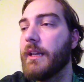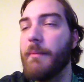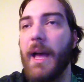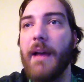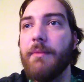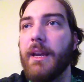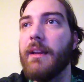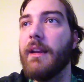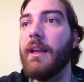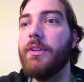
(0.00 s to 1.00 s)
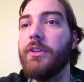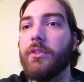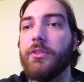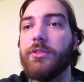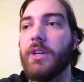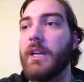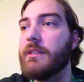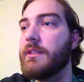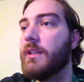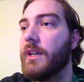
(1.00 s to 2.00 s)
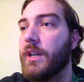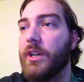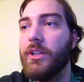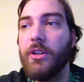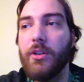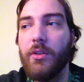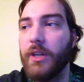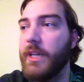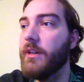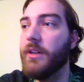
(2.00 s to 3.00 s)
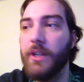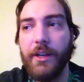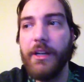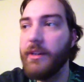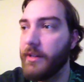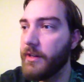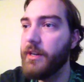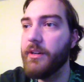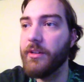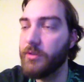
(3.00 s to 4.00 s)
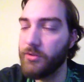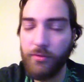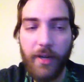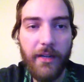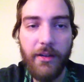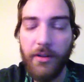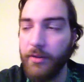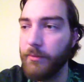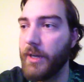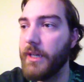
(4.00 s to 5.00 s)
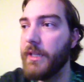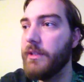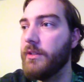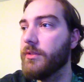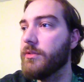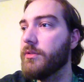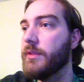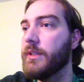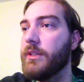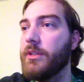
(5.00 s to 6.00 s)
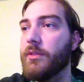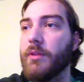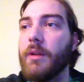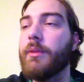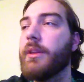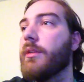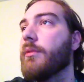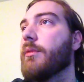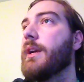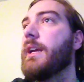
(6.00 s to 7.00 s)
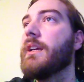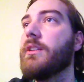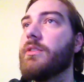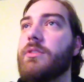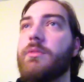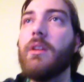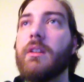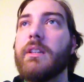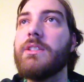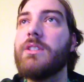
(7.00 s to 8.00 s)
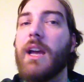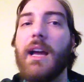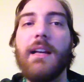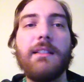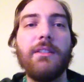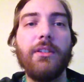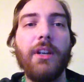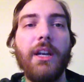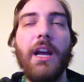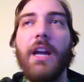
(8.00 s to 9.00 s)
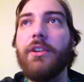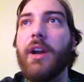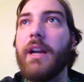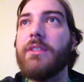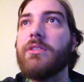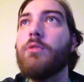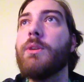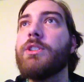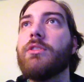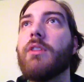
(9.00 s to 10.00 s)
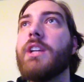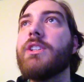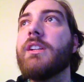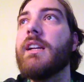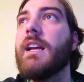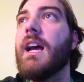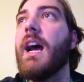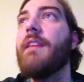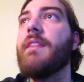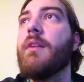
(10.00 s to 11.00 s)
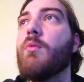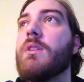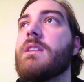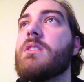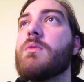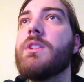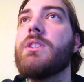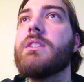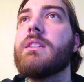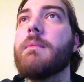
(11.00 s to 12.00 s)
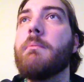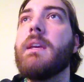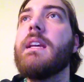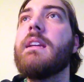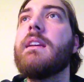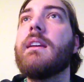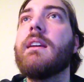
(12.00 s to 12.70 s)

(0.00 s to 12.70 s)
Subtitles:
a madman, and you're going here, you're here, you're draining all their money, you're running without a rig, and you're doing all this jazz, and you're adding so much aggression. And then once it switches to mid